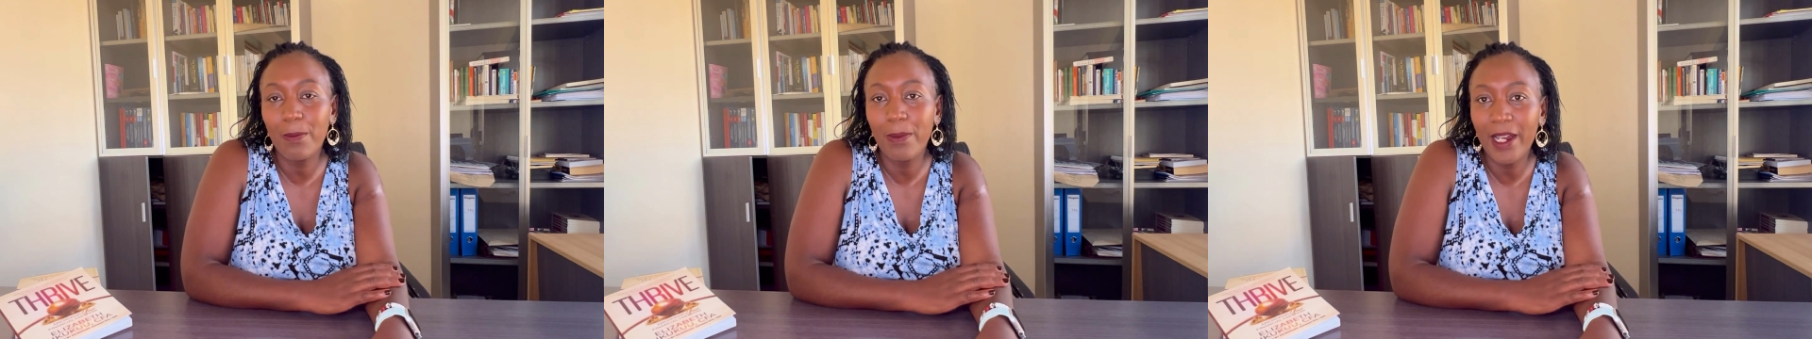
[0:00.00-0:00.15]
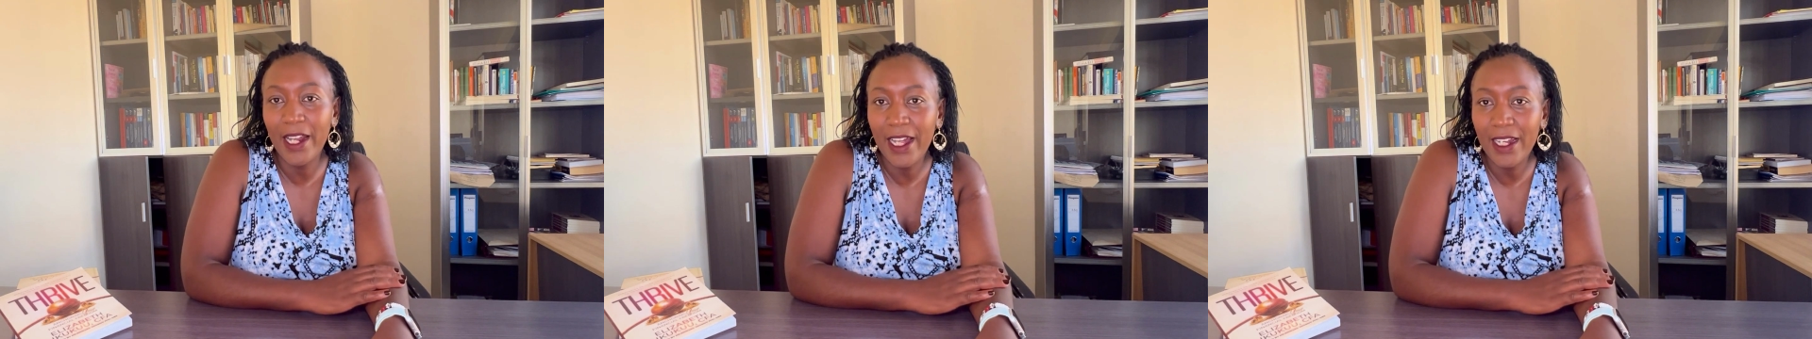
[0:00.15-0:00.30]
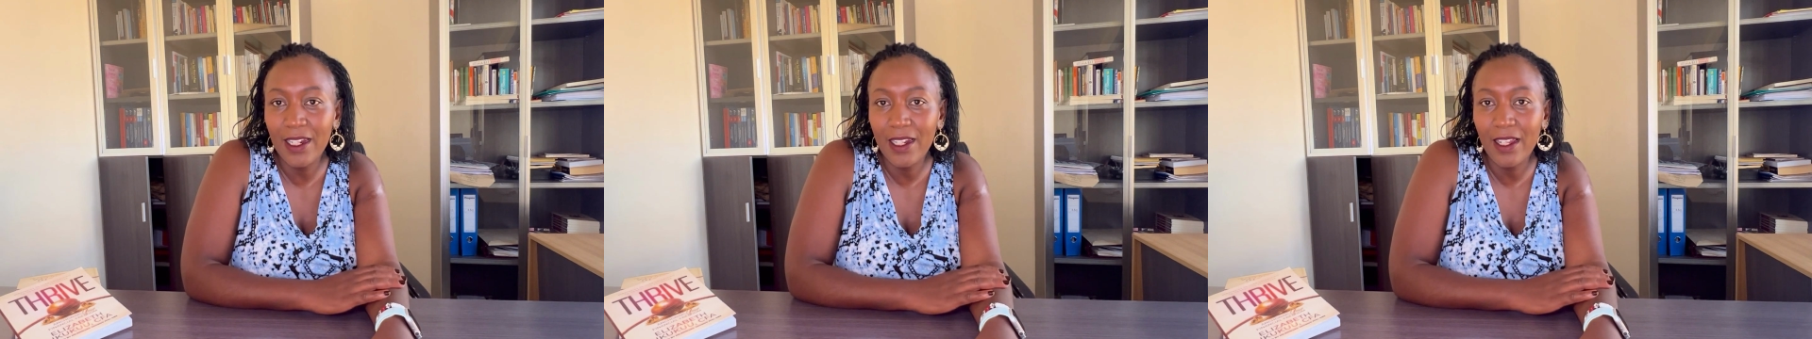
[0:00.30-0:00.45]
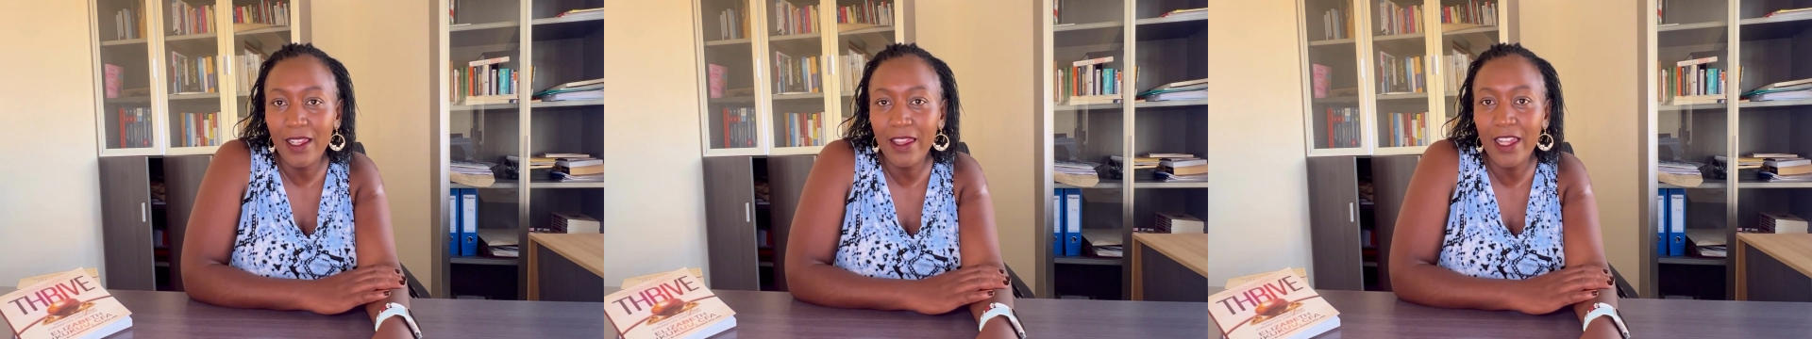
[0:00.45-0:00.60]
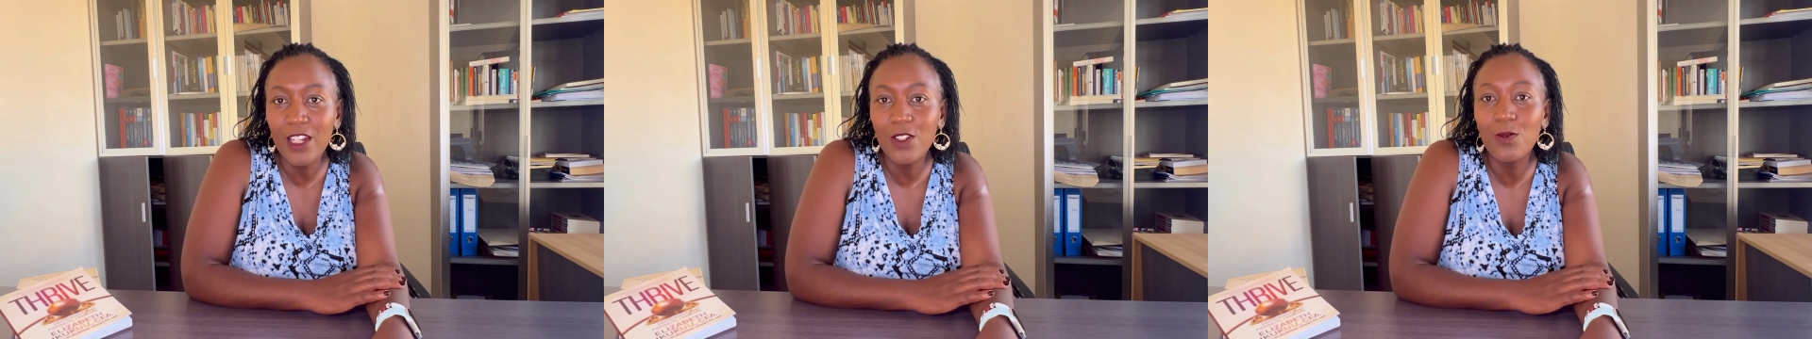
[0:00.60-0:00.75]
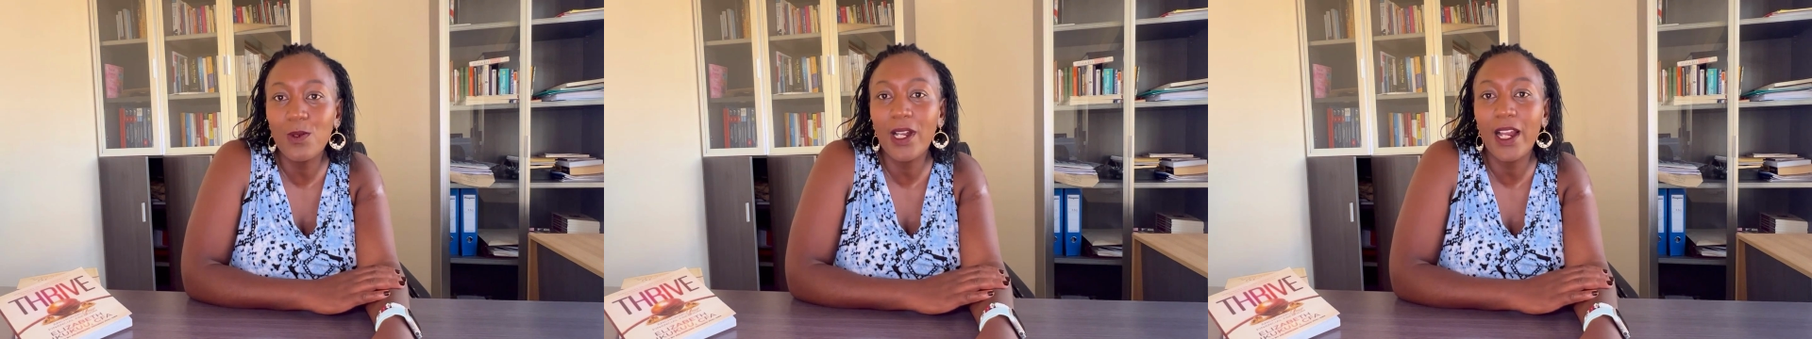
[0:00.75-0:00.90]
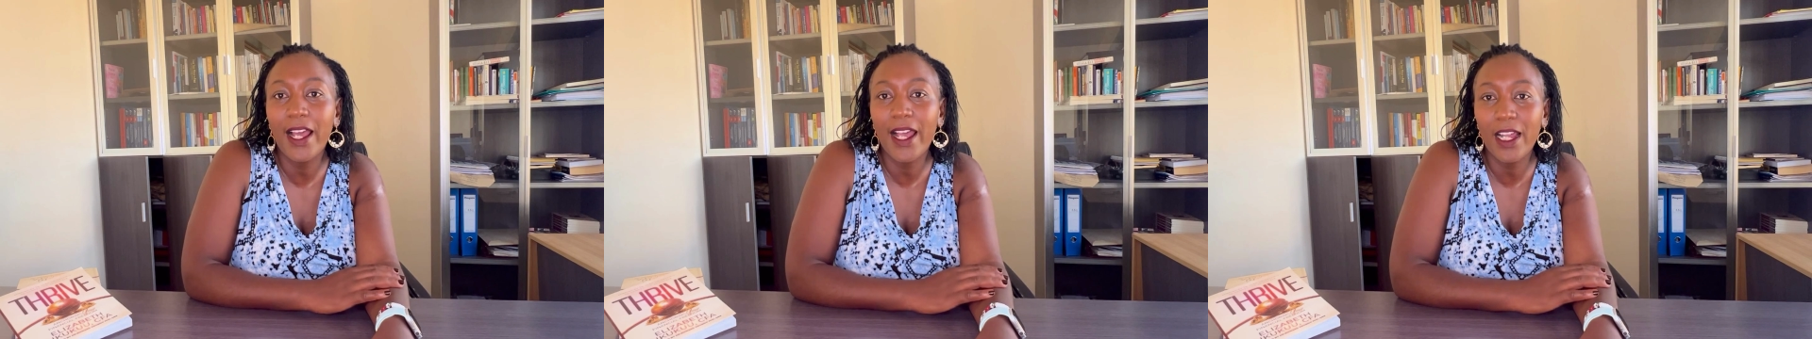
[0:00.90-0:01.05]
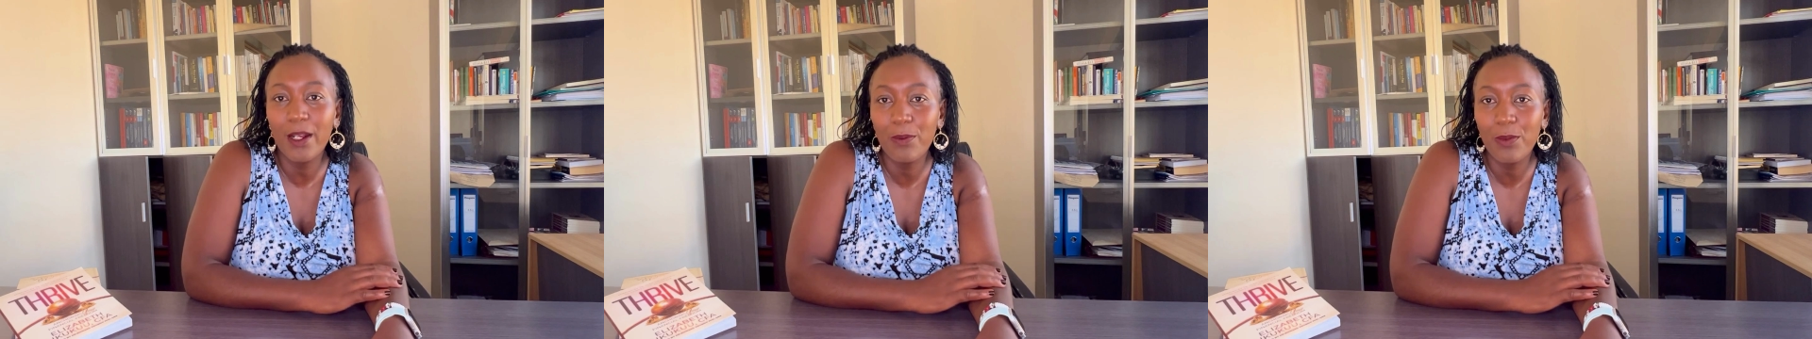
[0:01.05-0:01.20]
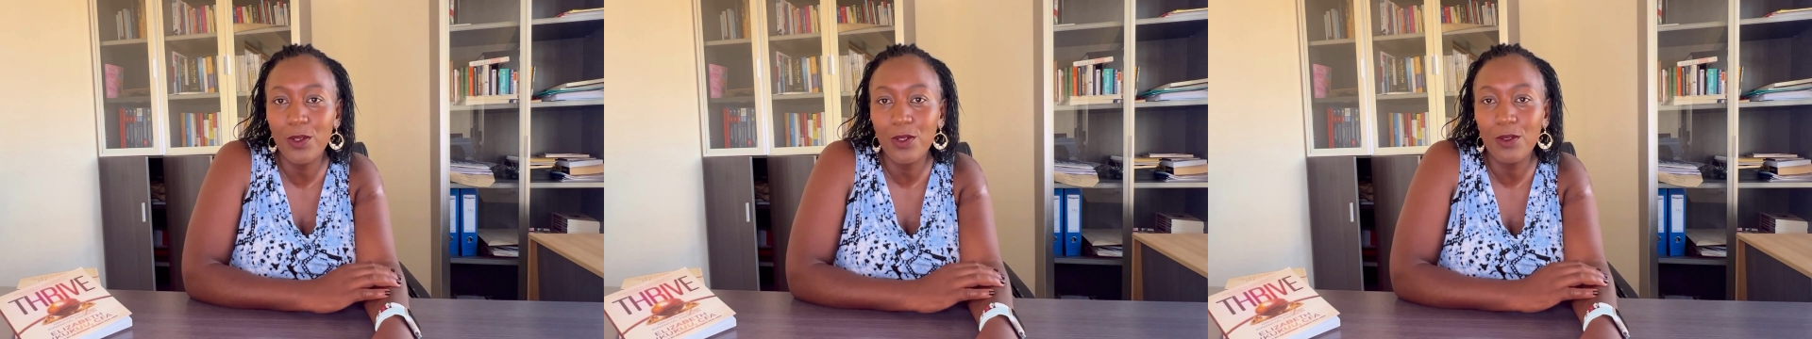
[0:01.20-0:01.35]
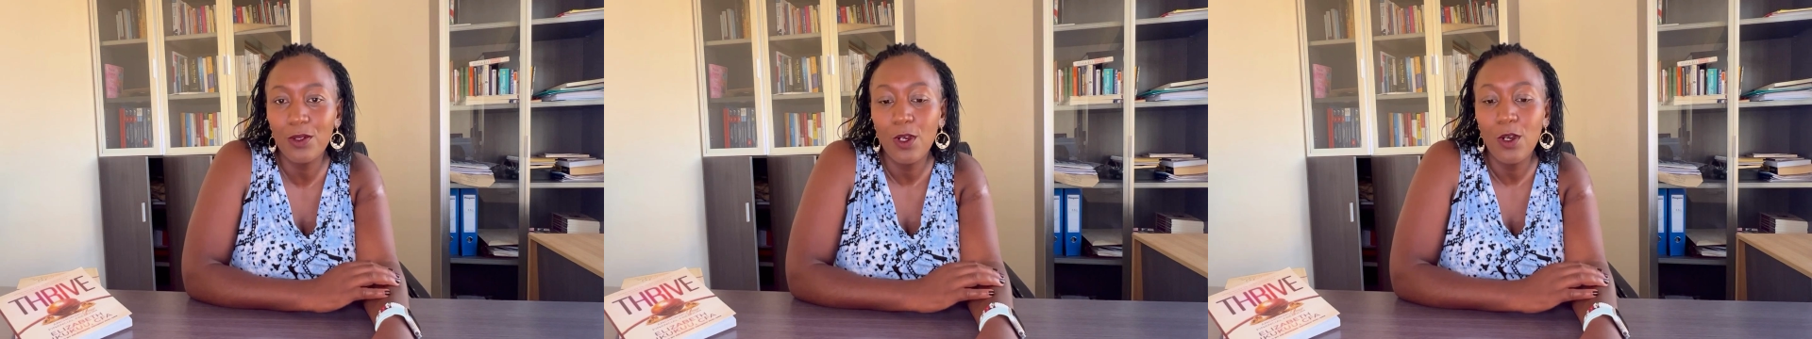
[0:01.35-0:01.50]
plan that will help
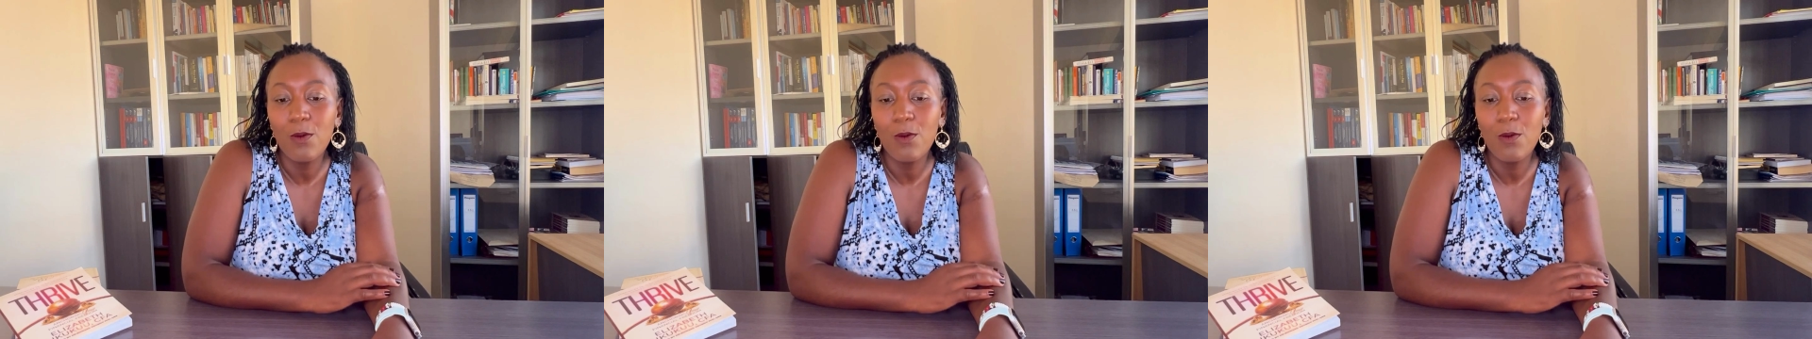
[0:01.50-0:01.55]
you